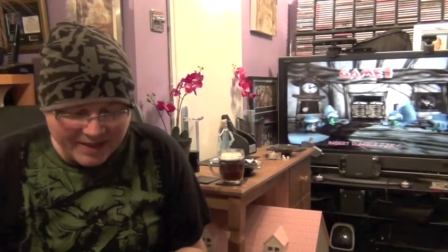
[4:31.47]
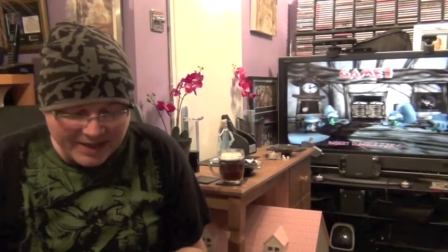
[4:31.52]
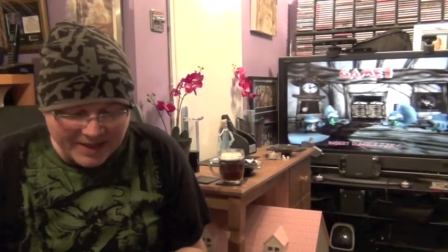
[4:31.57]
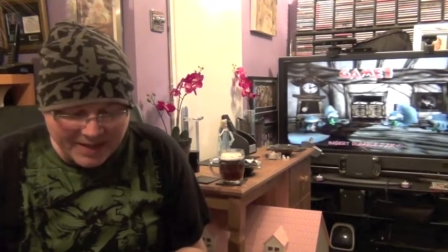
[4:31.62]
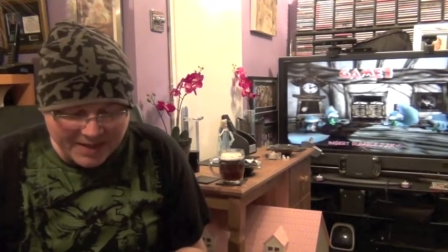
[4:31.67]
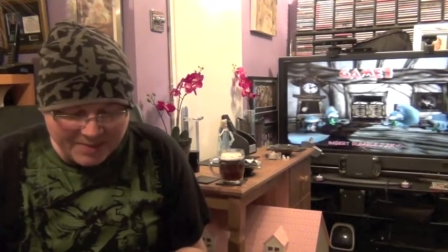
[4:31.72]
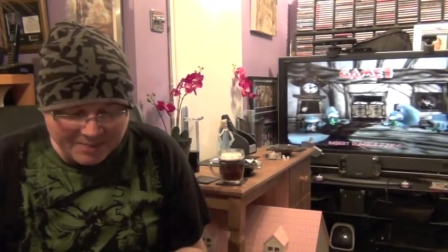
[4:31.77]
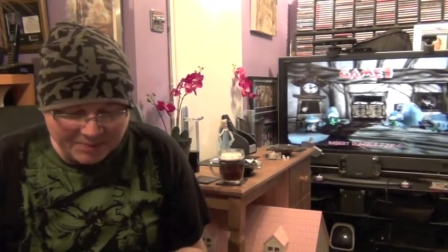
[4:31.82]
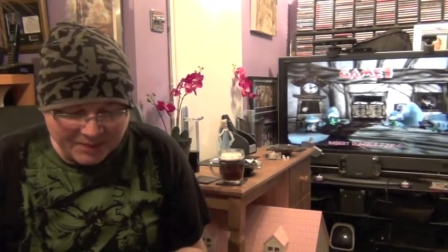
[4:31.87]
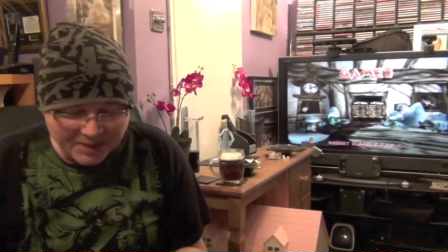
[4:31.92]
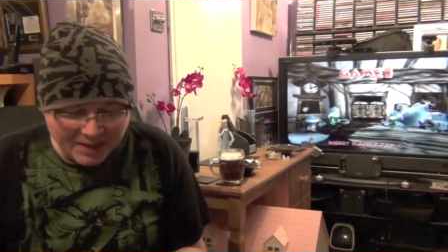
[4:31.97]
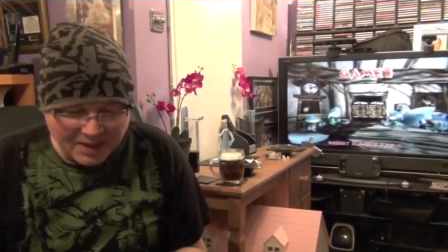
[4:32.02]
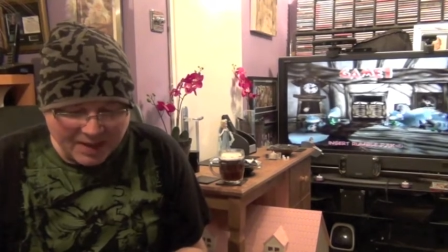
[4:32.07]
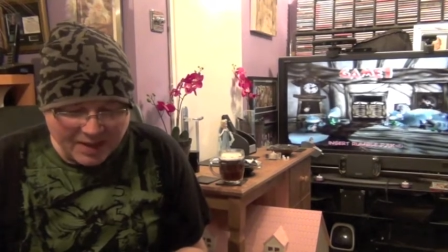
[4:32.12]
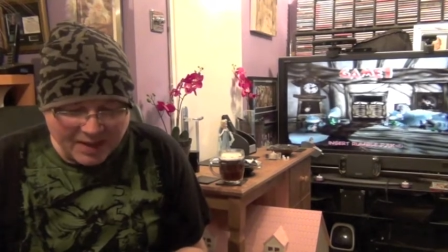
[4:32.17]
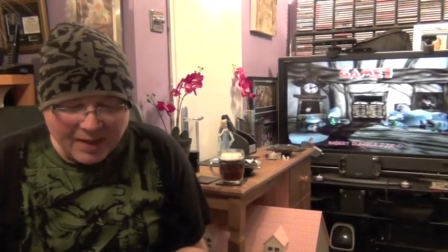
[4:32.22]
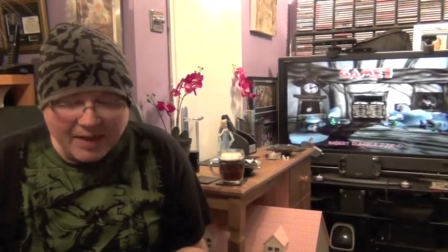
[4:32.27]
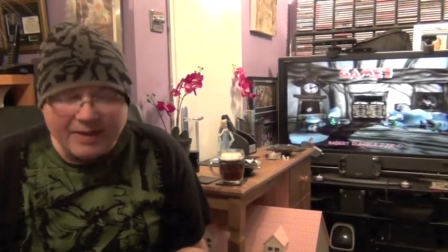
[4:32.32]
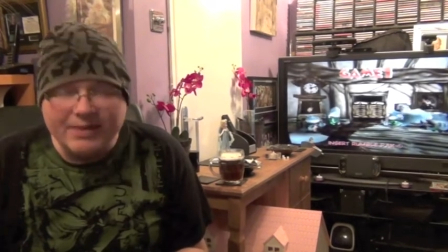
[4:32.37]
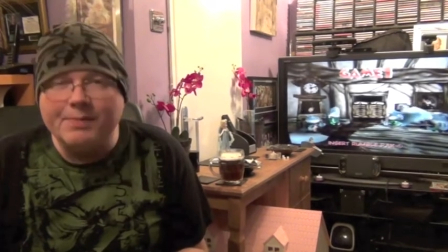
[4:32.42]

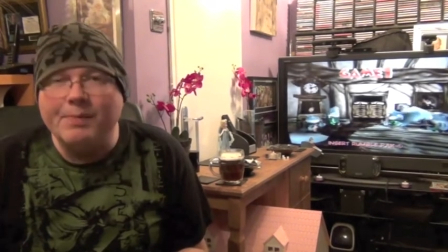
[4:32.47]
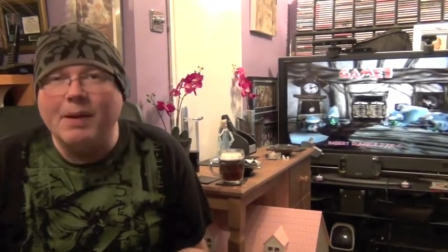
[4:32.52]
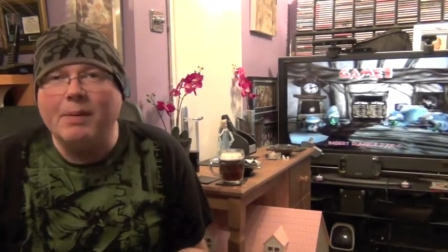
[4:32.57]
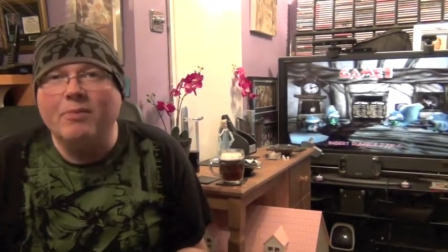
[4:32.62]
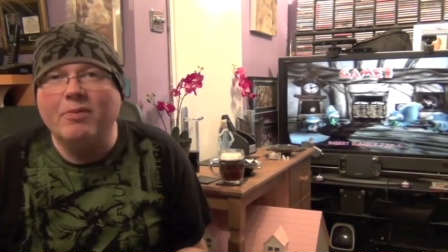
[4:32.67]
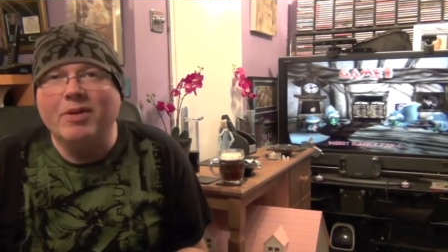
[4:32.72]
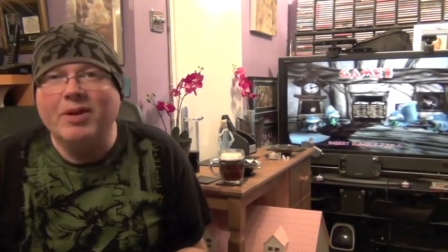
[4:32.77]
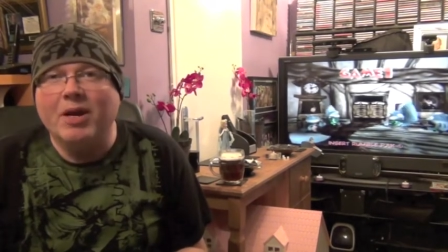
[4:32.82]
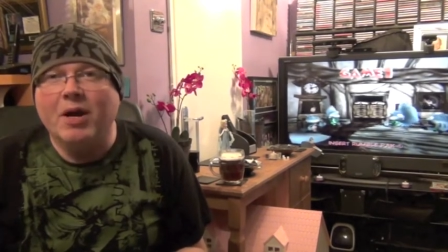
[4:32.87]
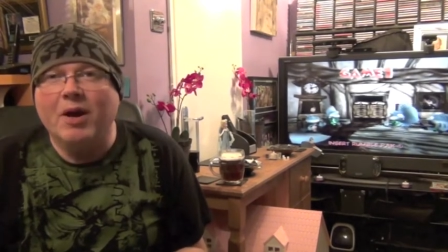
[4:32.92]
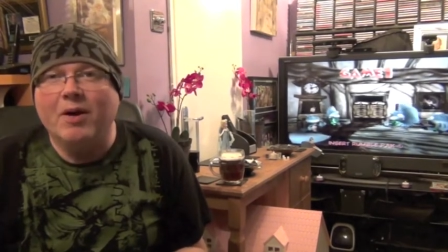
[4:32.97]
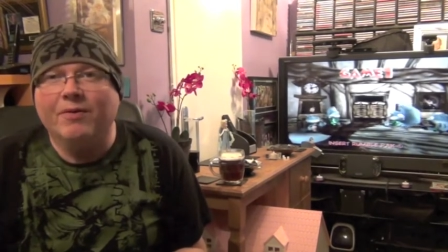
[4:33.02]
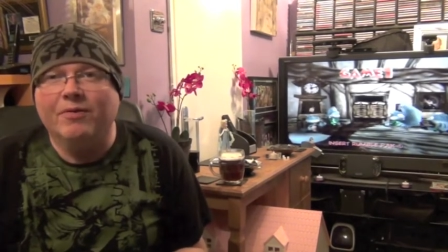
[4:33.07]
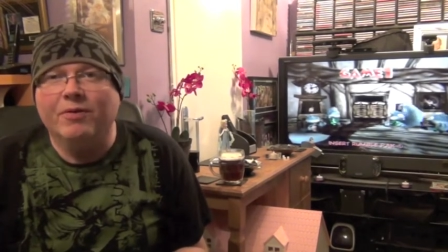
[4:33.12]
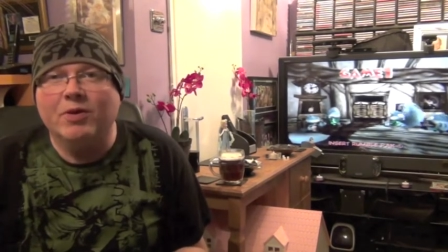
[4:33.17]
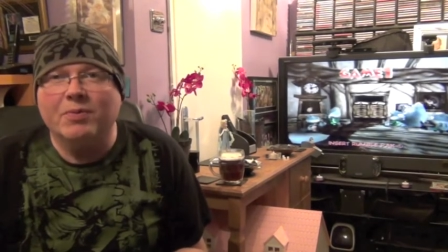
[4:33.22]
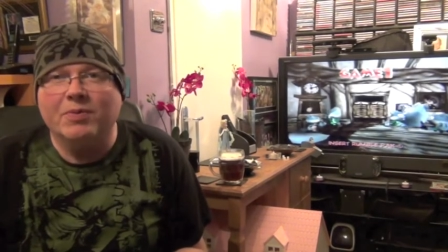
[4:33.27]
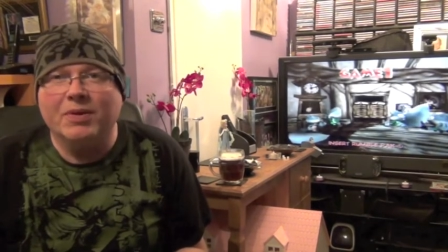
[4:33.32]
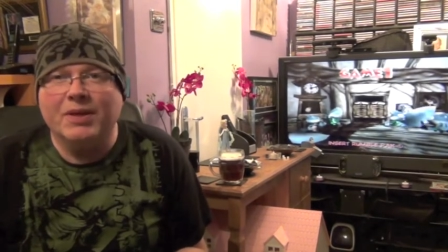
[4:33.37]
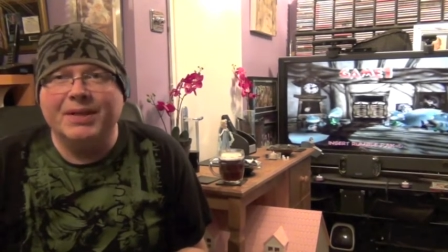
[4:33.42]
It's a memory card
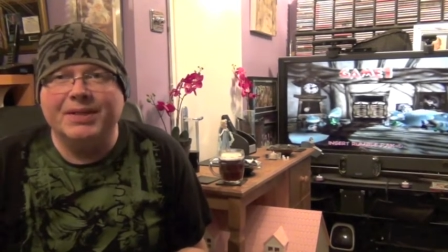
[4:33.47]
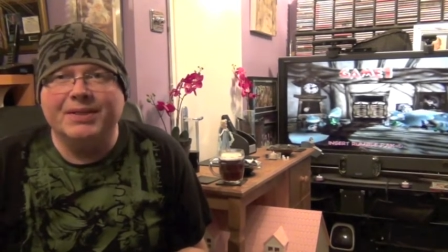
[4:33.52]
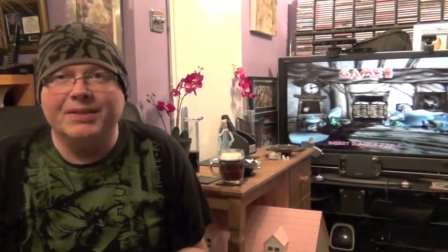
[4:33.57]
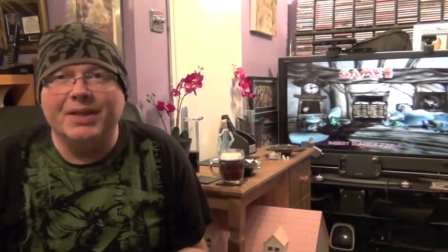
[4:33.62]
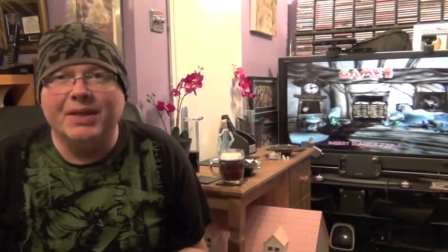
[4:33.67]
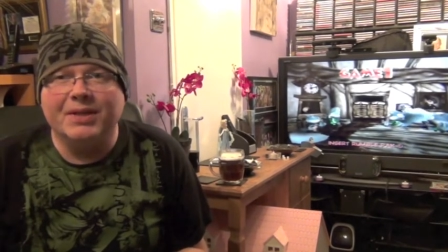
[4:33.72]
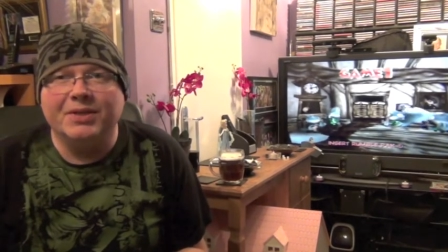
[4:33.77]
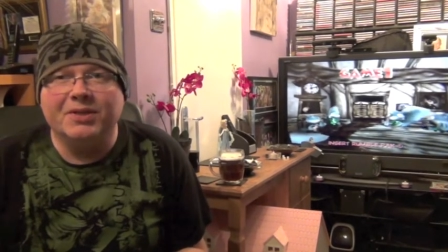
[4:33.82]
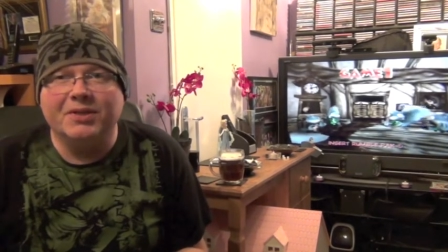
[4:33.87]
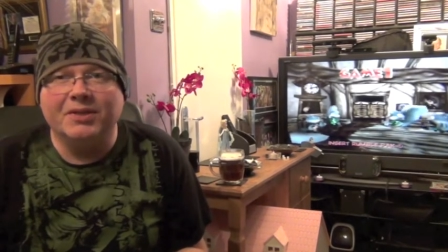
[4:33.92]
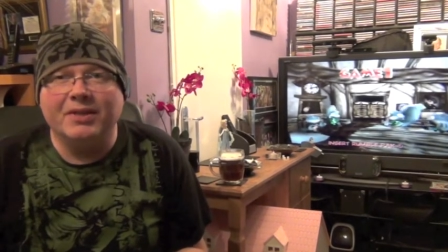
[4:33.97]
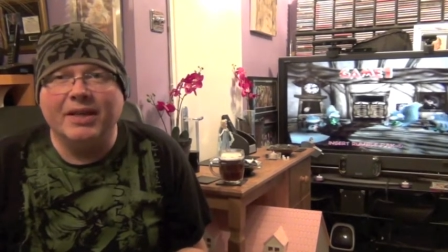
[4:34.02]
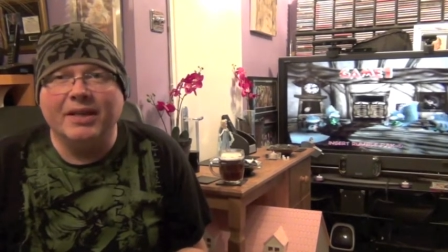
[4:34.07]
for a PlayStation,